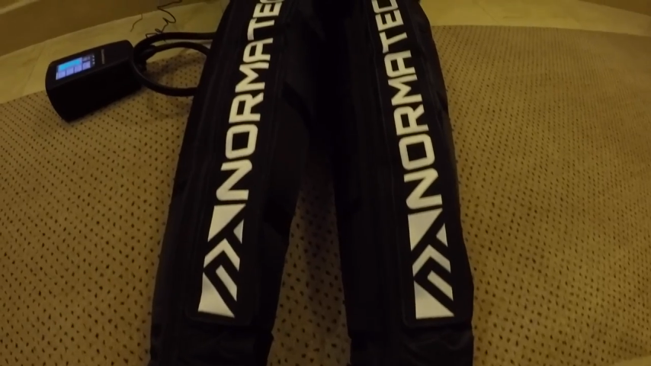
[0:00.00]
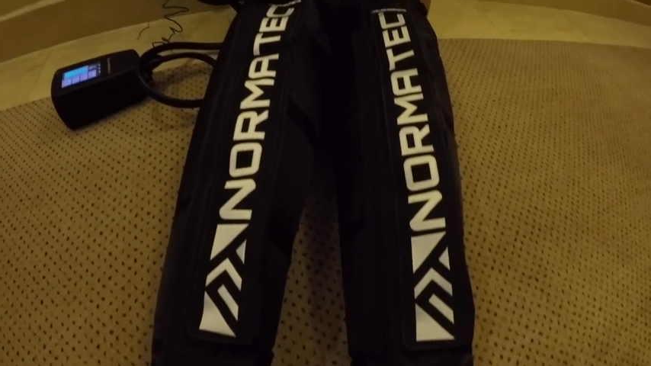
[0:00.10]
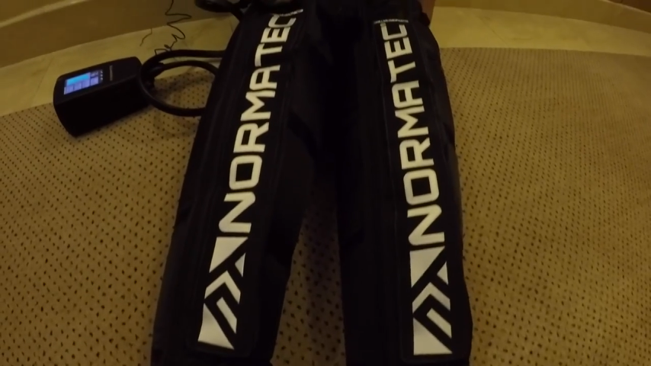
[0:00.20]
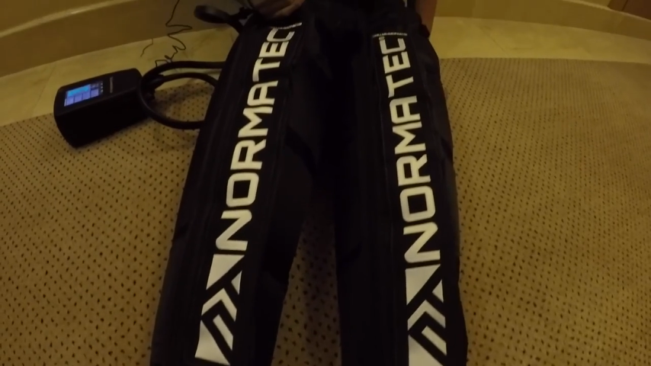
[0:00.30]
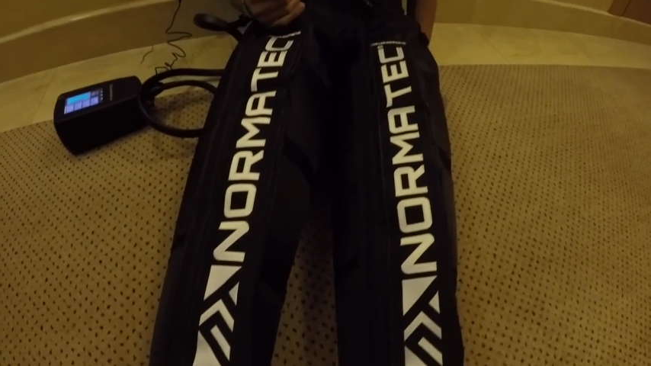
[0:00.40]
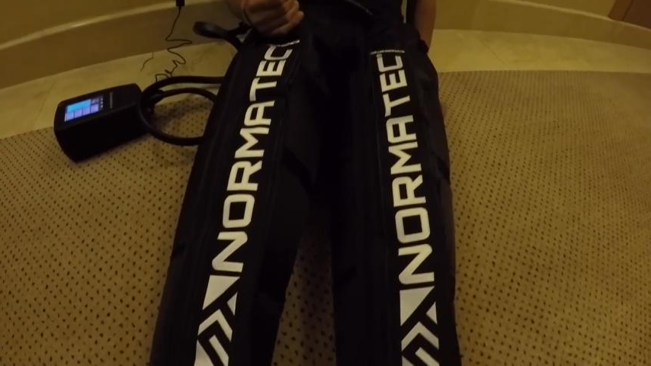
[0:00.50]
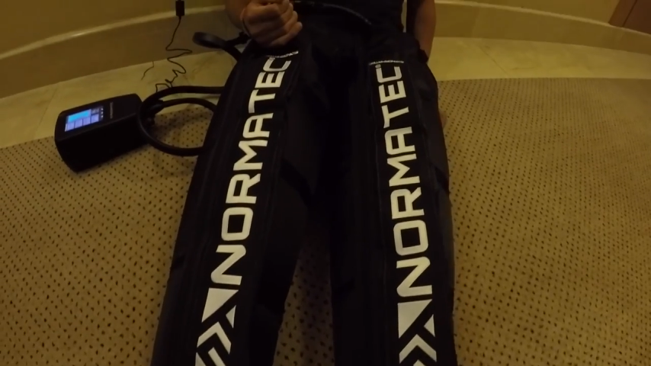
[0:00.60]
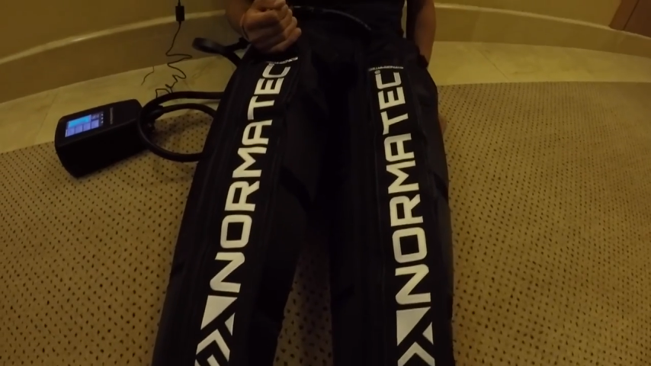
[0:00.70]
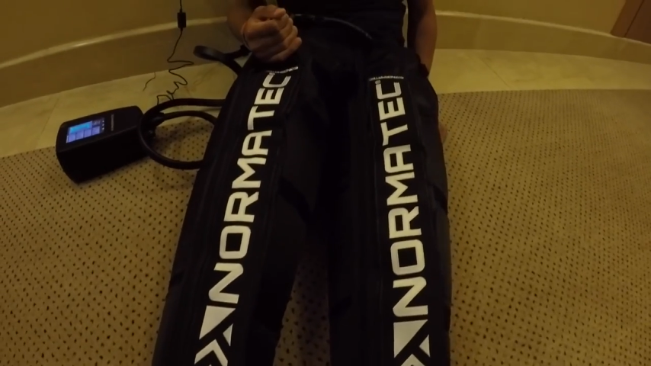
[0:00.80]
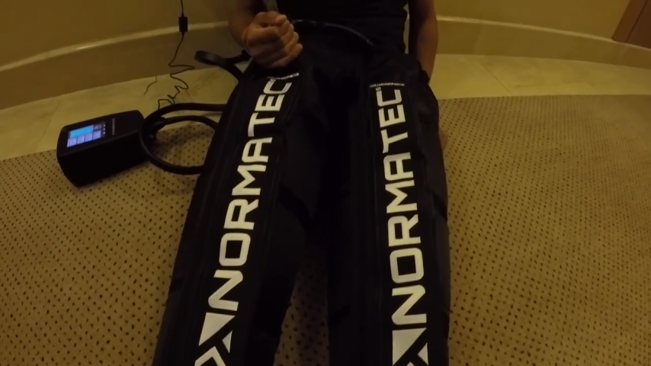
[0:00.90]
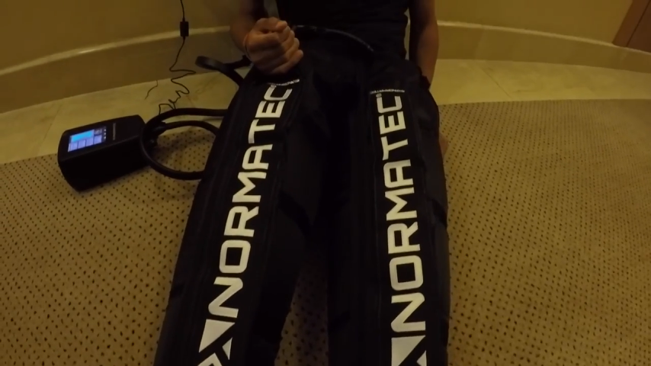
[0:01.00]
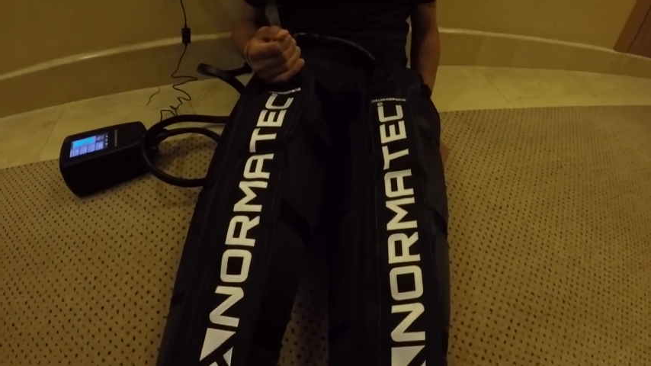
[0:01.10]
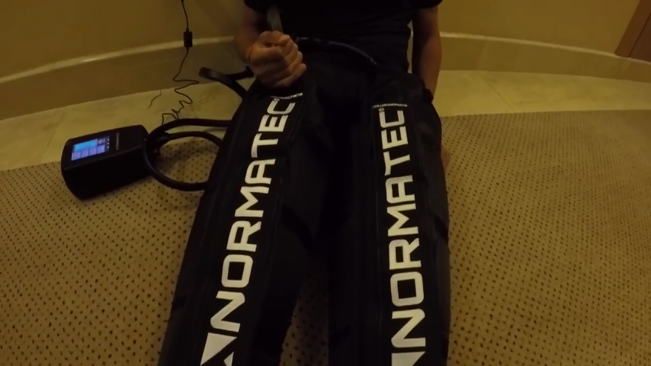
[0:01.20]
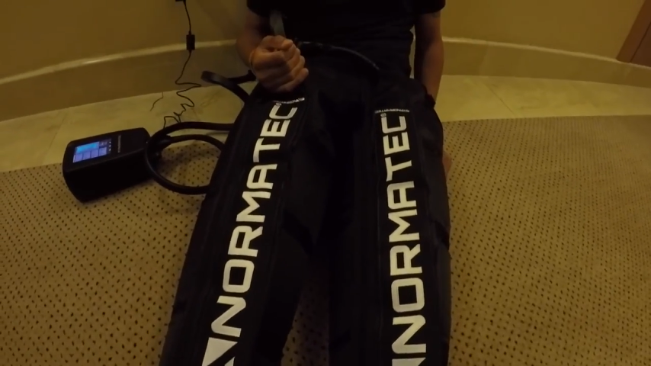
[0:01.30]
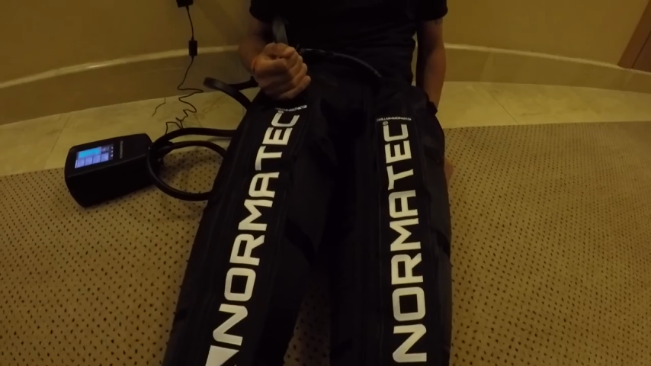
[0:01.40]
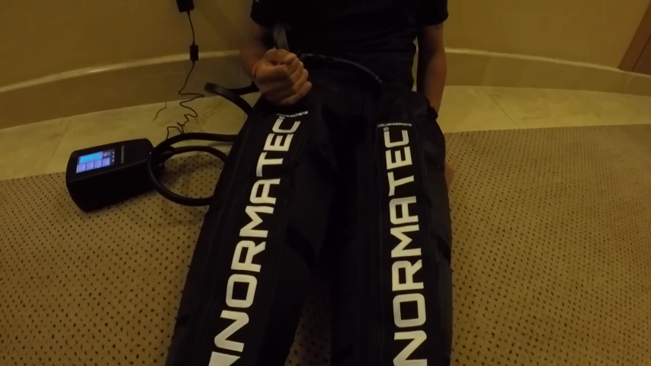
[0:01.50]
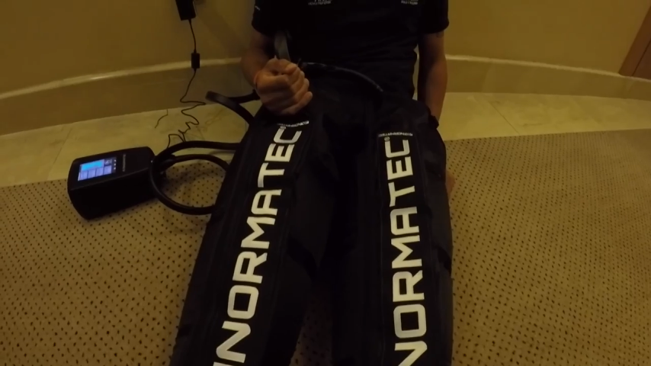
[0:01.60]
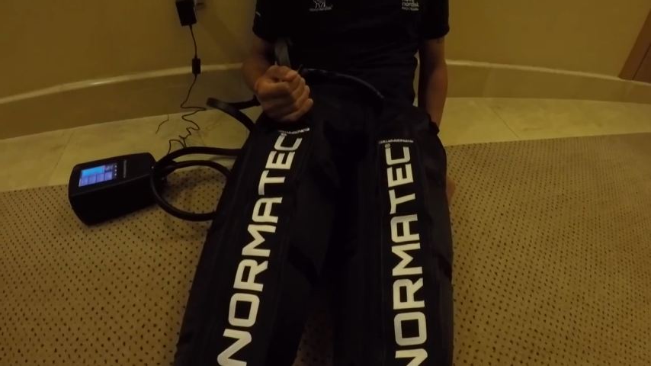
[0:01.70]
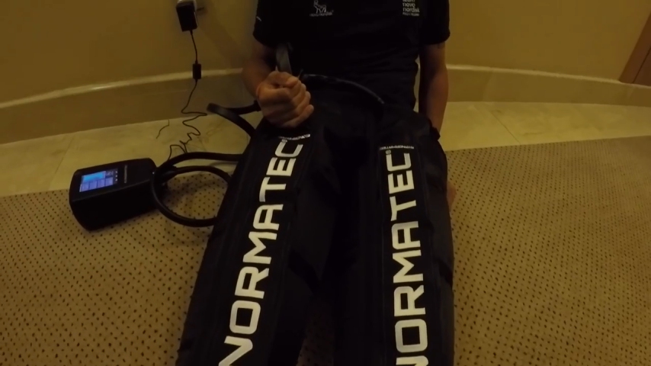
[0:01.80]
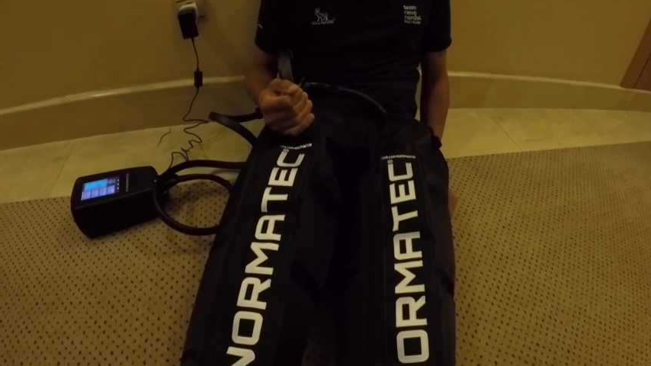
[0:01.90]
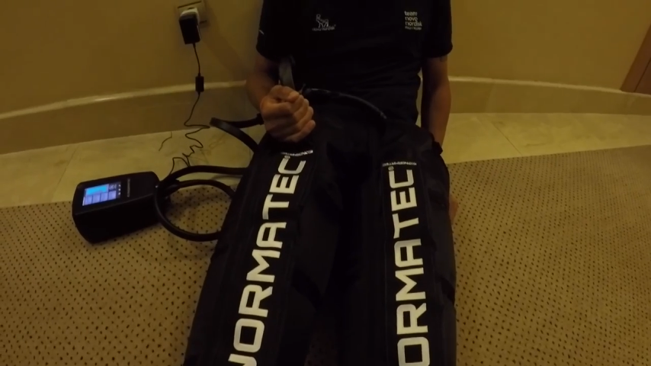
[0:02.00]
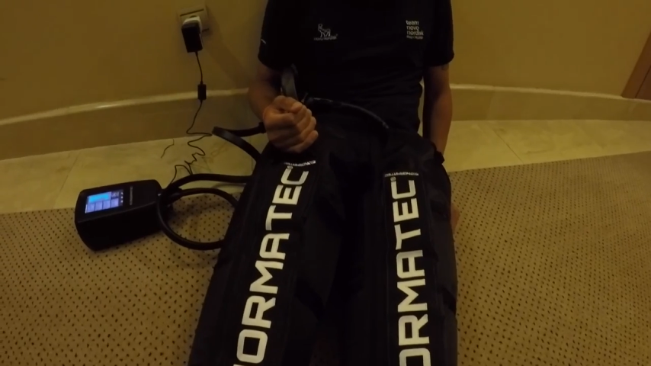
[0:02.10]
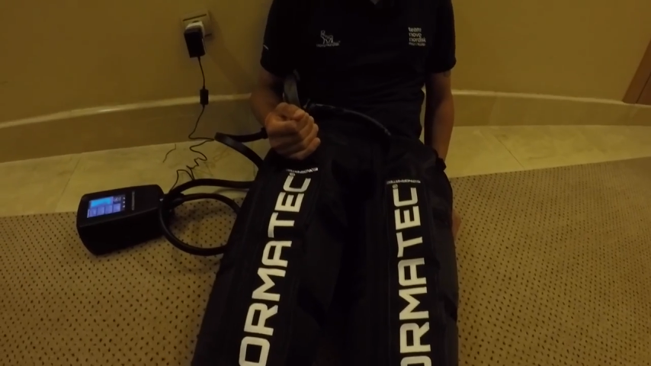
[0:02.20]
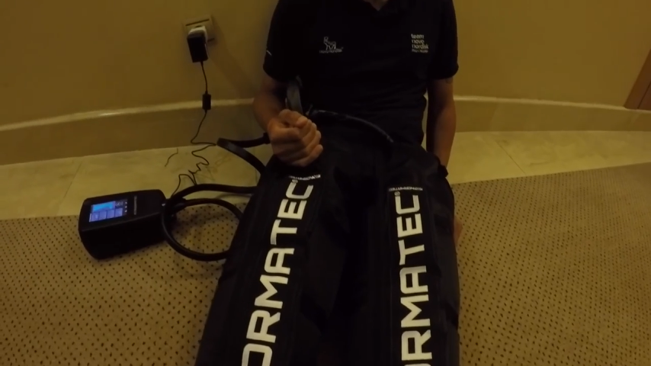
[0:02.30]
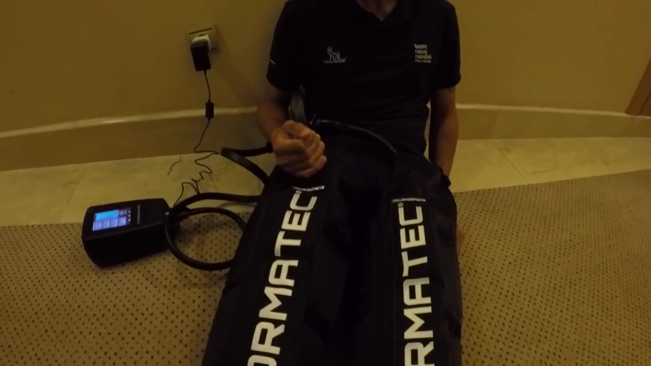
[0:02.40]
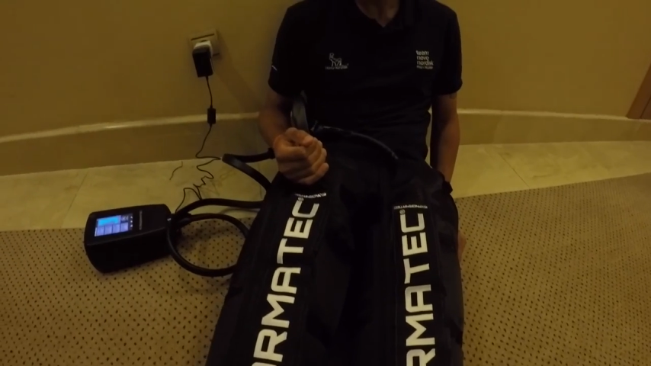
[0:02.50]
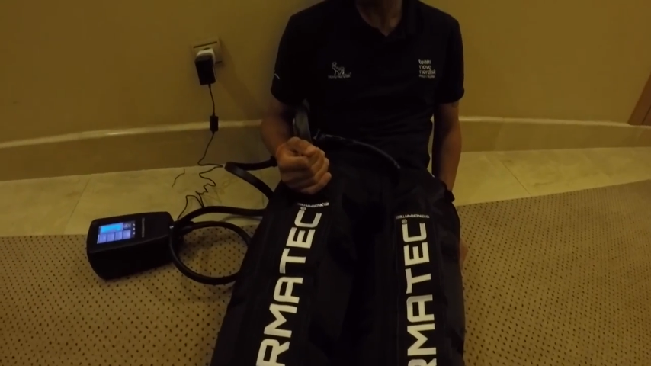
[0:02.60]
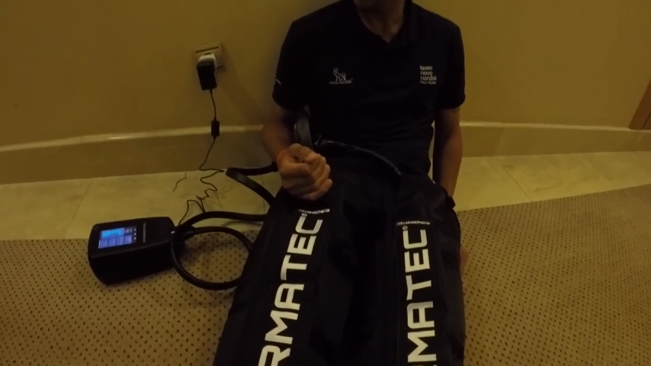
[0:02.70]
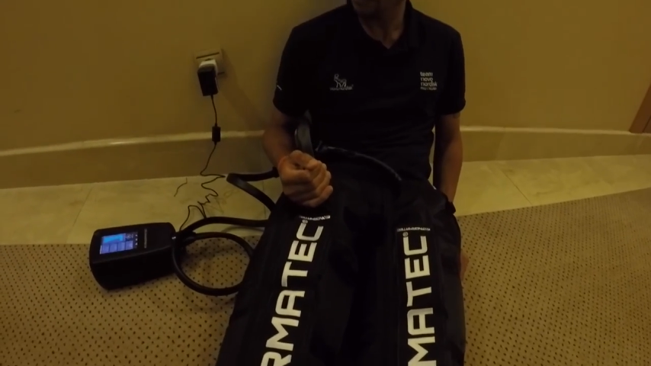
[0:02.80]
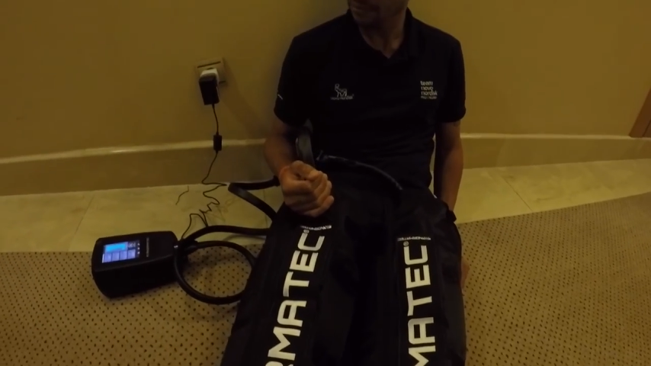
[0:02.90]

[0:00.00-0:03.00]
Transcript: (no speaker visible)